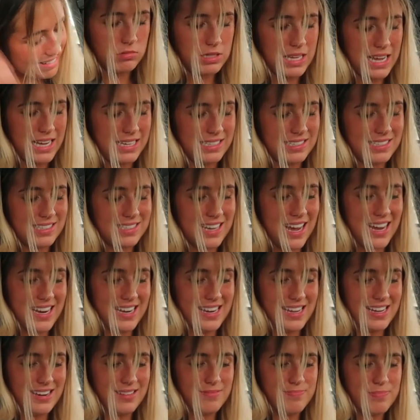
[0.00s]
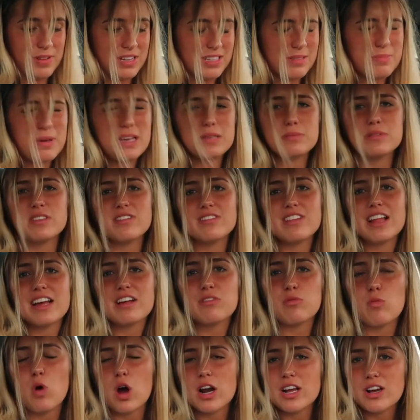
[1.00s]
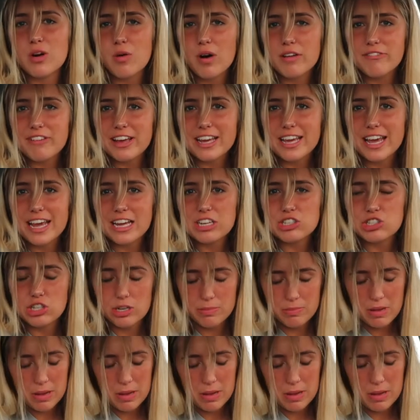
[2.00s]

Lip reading: Excited. Because it makes me, like, want to go on vacation.